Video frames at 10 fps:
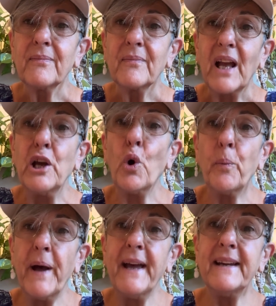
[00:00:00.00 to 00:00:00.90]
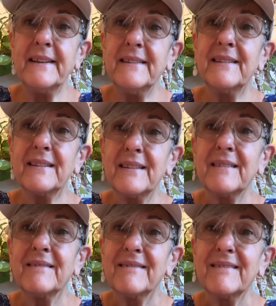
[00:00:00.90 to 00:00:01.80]
He obeyed
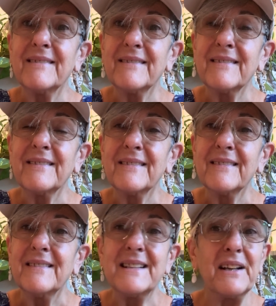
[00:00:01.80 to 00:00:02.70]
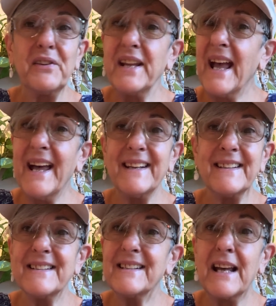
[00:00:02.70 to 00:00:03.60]
till the
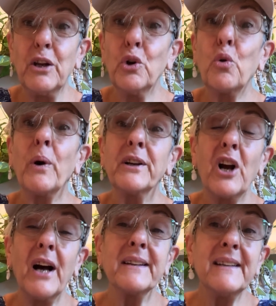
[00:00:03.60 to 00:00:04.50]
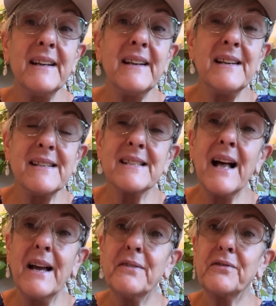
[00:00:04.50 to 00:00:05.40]
end, and look what God did in his
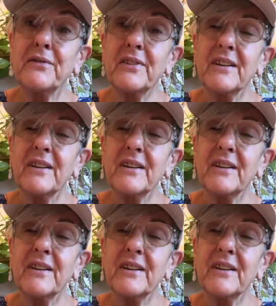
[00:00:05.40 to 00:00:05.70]
life.